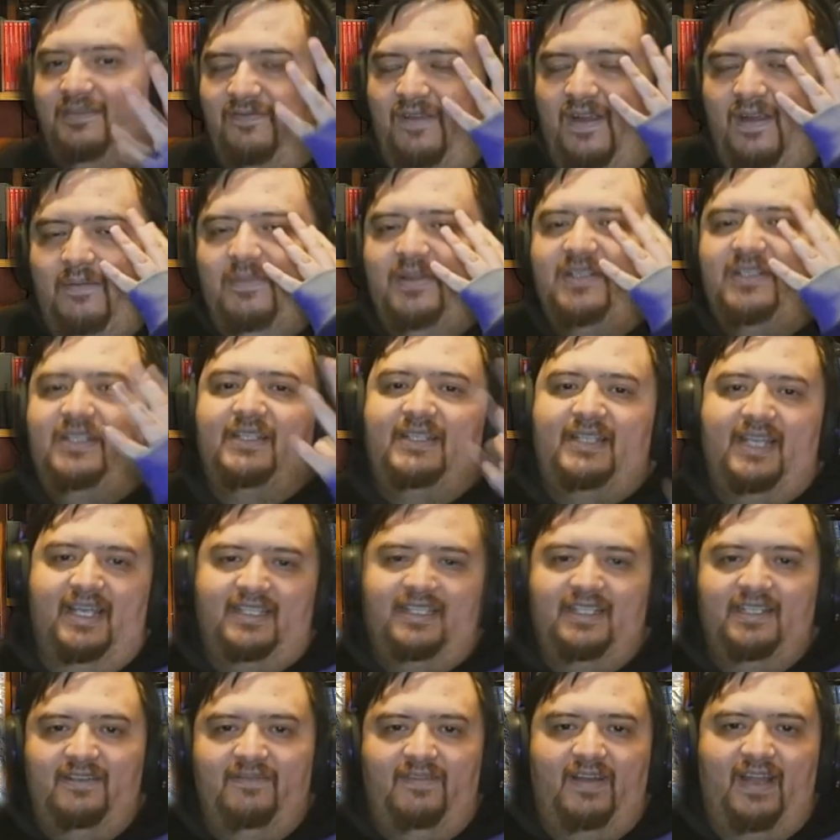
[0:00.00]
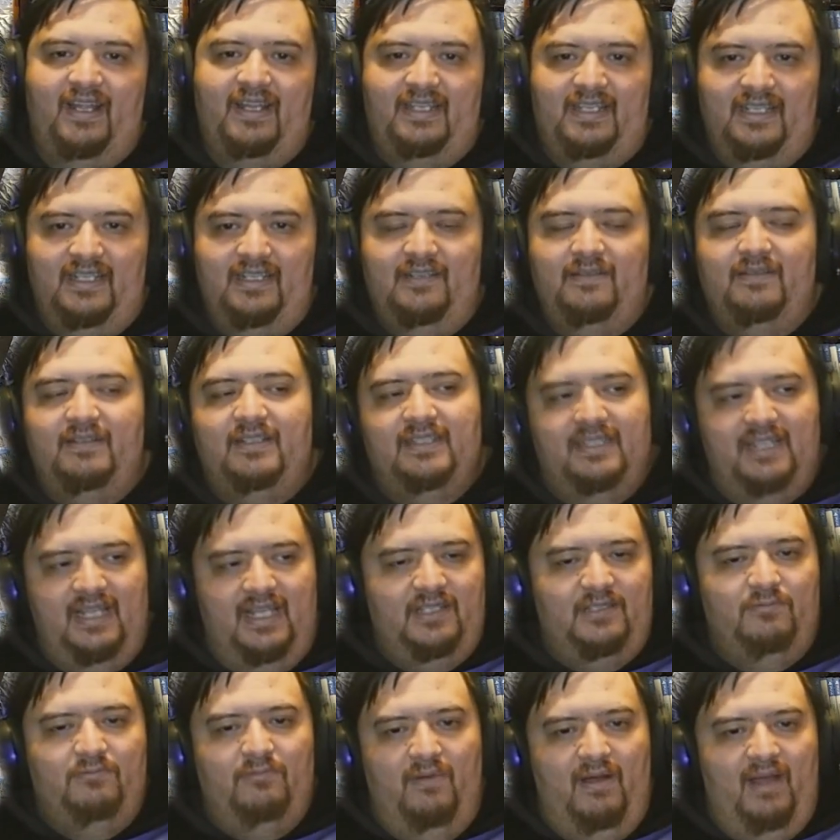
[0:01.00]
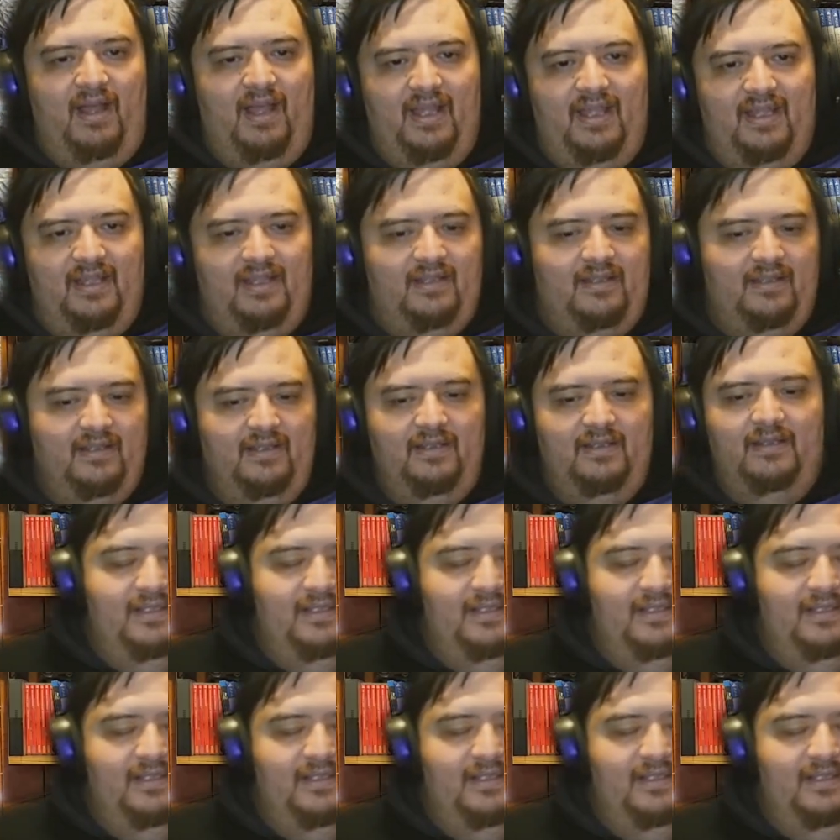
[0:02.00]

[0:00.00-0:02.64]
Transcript: is very much a testing of idea because that's why